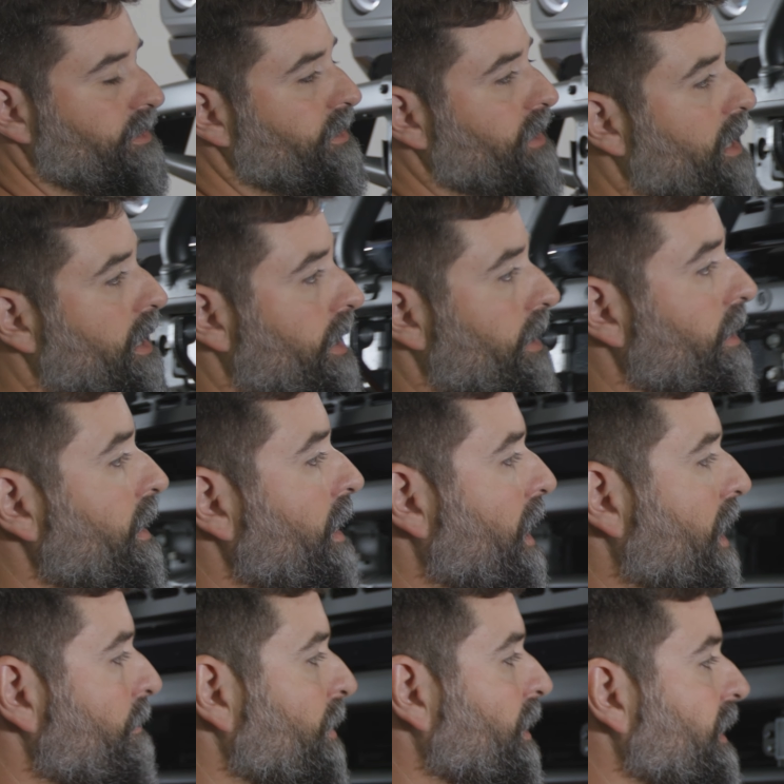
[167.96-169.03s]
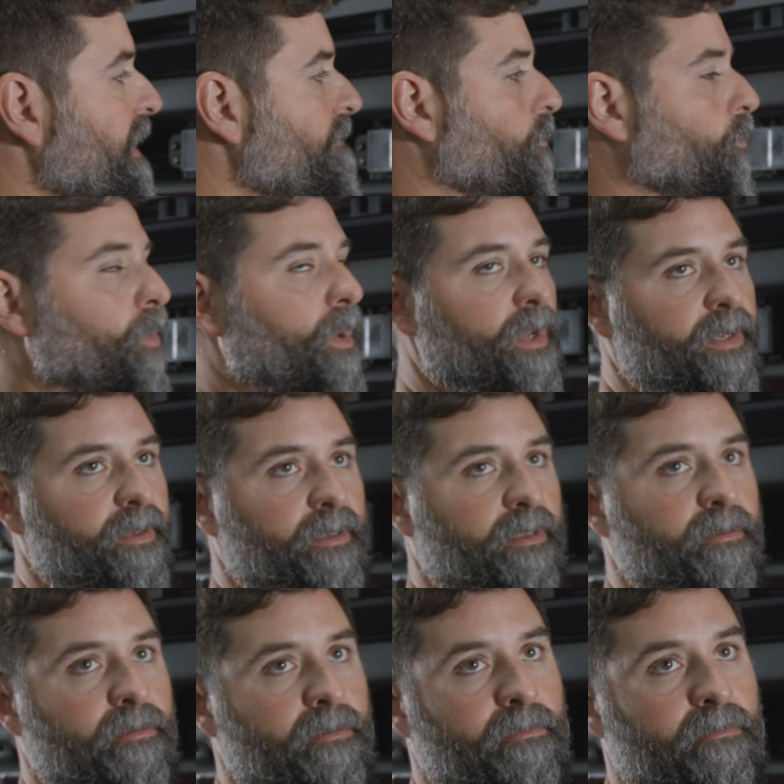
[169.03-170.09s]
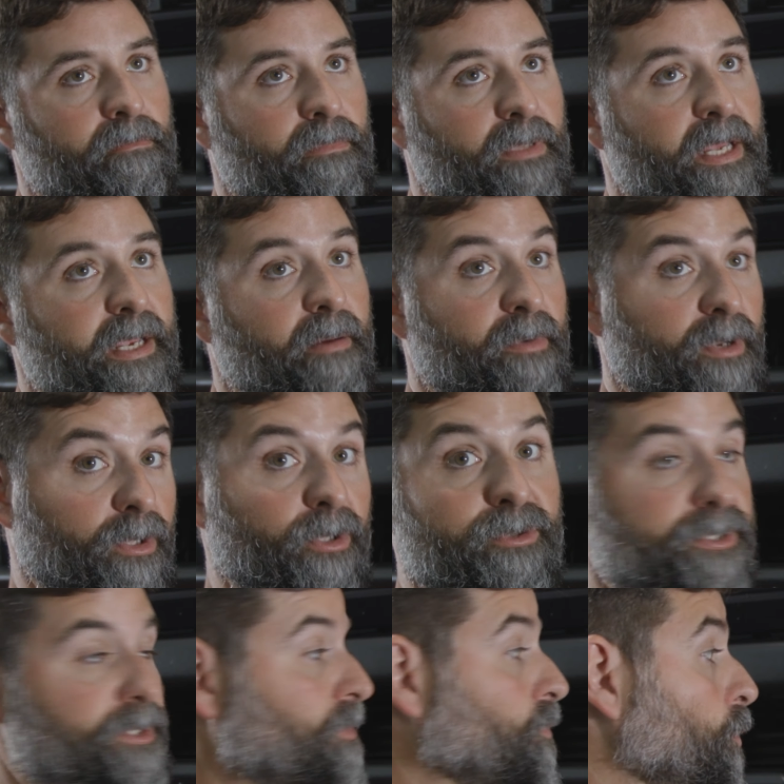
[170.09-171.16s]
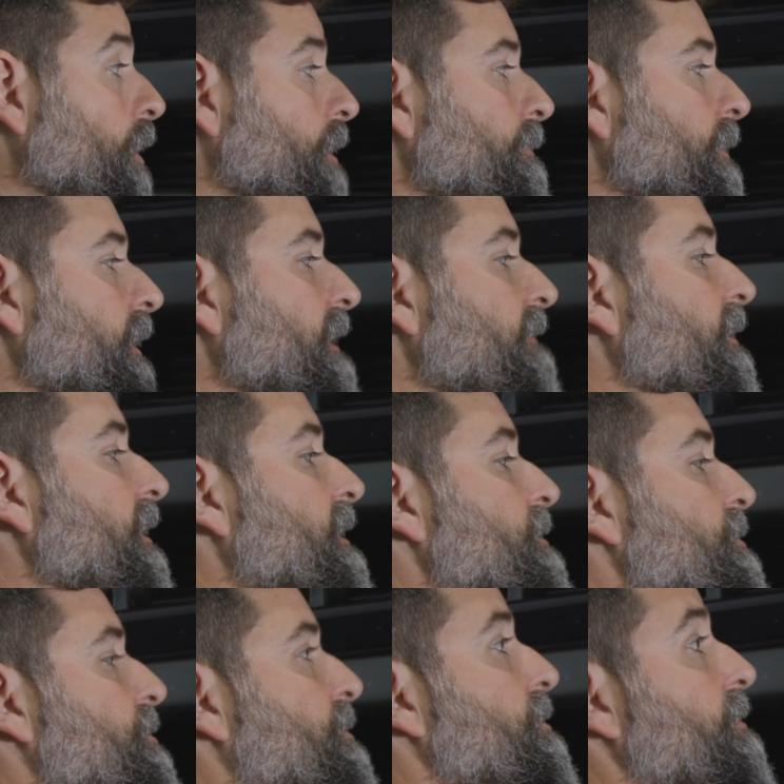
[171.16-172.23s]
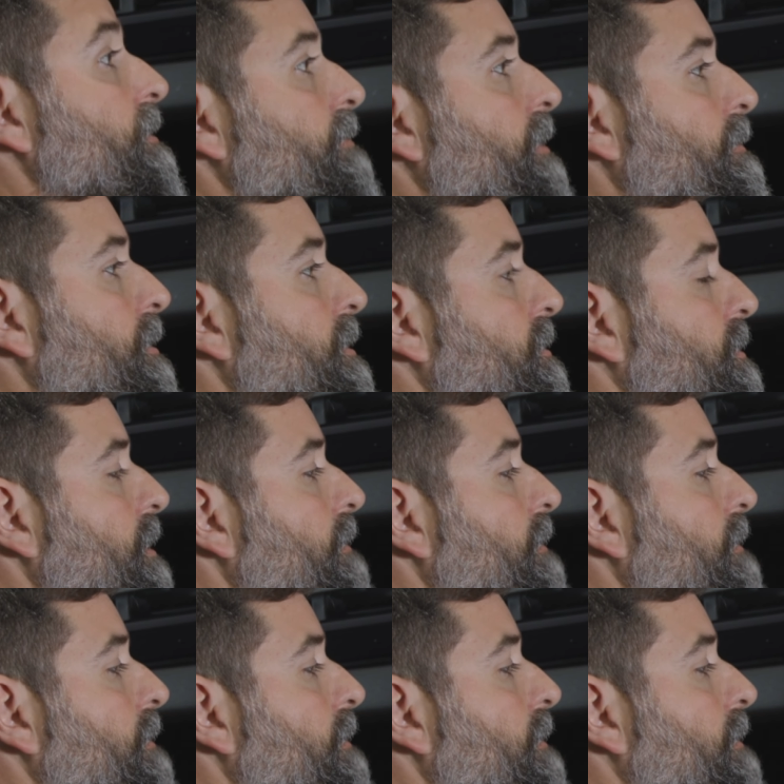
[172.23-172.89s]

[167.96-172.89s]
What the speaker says: side. I'm gonna leave one, I'm gonna loosen one, but leave it in just so the bumper doesn't